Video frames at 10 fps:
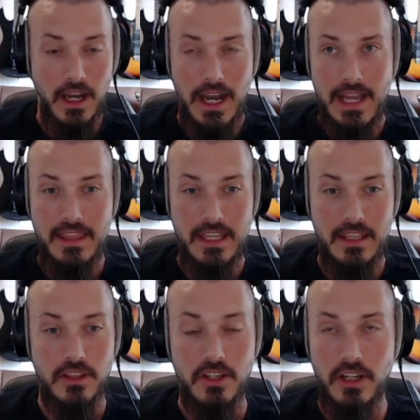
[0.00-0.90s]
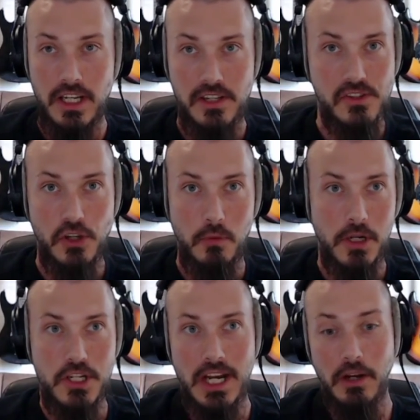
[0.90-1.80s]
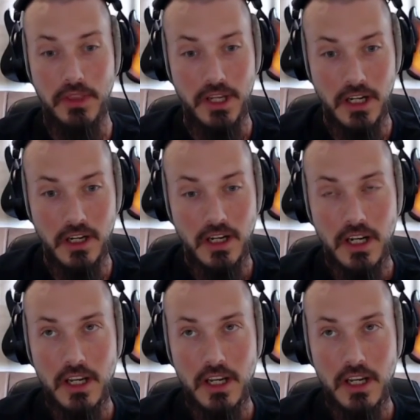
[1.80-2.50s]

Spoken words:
I think that there is so much out there.